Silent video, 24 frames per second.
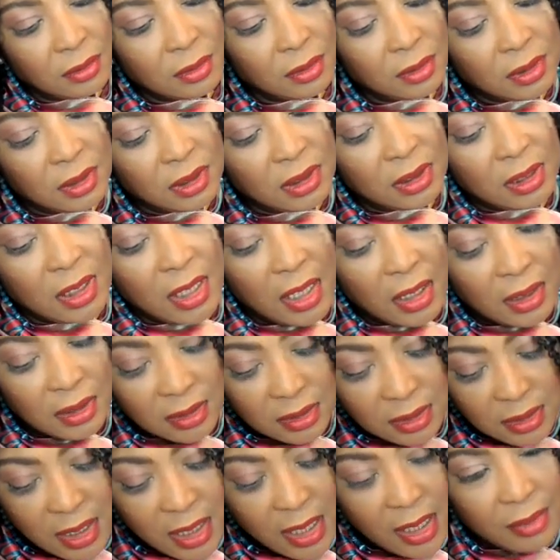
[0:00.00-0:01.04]
and she has
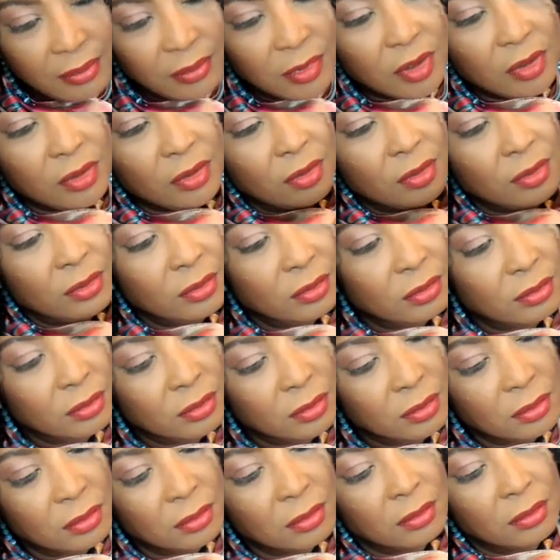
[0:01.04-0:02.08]
time to
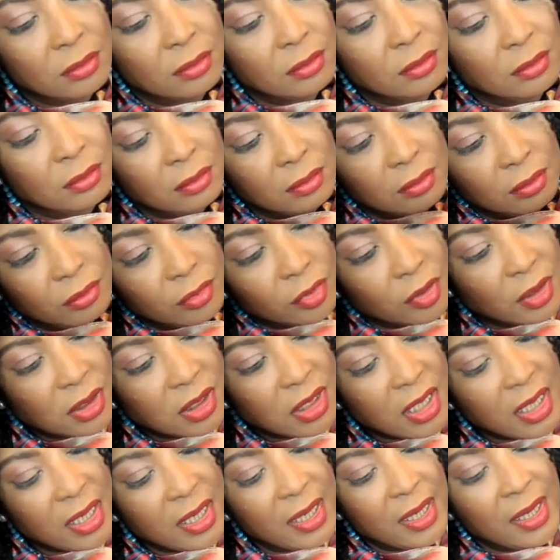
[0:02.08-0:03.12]
brush
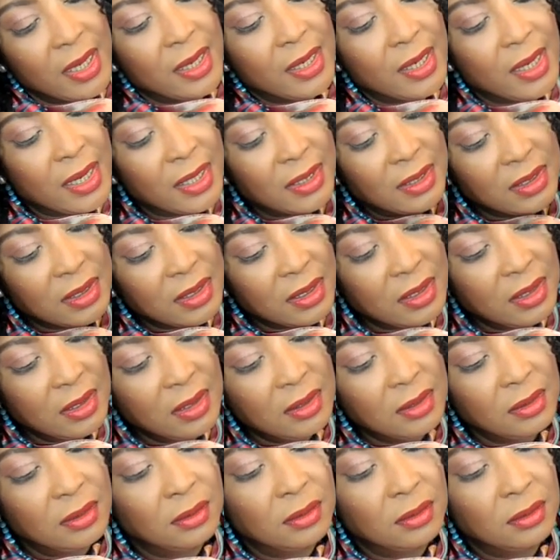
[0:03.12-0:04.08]
her hair nicely,